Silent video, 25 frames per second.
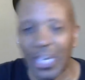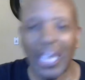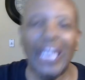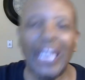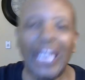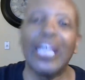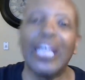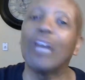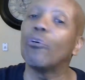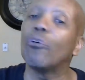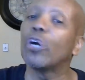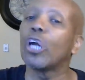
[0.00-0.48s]

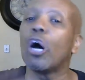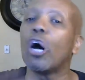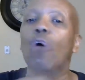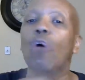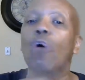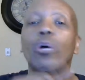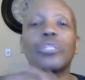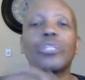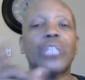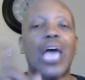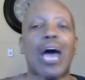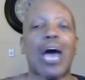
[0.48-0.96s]
And it would
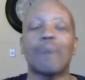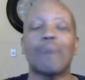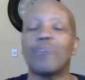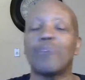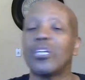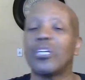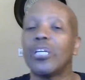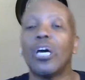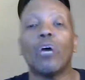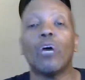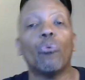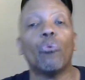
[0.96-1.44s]
always
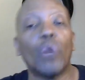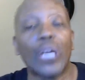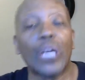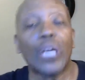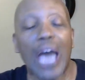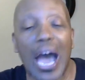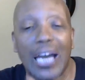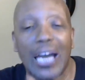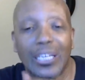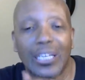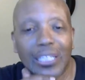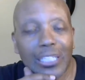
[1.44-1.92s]
happen when
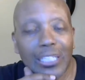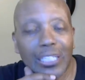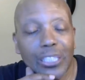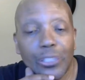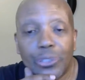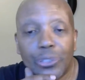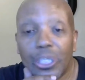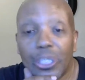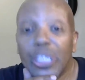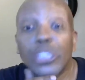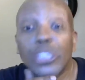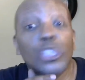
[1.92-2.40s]
I
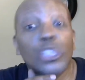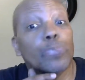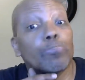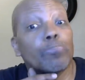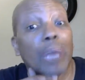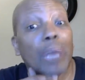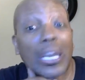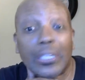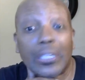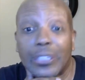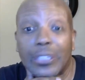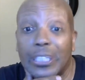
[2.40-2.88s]
least
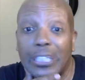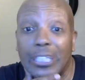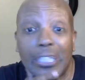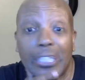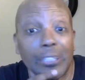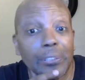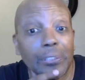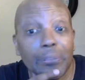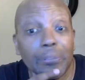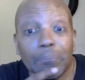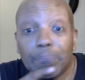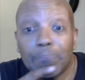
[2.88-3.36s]
expected
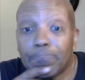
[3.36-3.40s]
it.